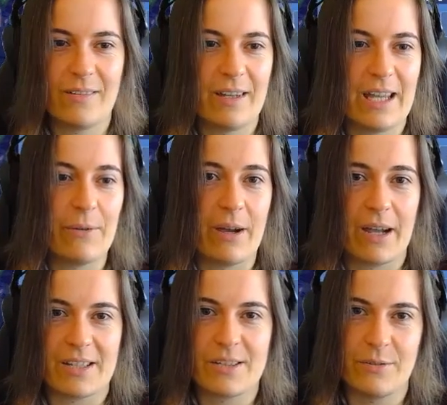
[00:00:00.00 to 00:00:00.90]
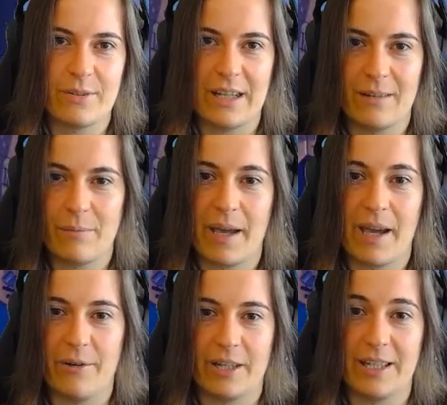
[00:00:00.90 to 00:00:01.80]
anyway, I still need
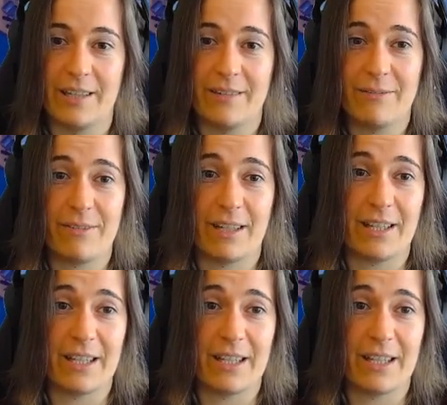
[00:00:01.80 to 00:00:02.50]
power here, funnily